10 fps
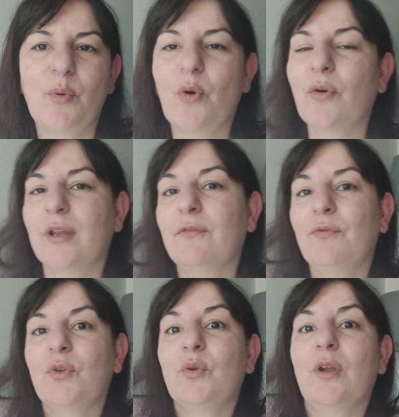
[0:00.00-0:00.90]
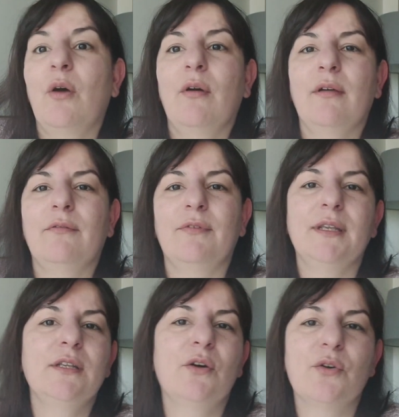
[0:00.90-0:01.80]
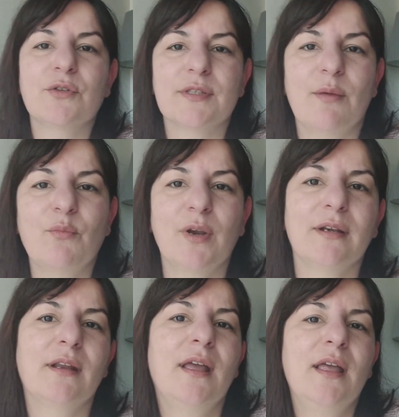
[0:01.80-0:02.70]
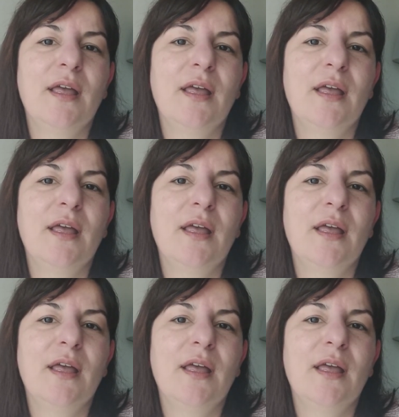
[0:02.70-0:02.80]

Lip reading: Or if you know a video or someone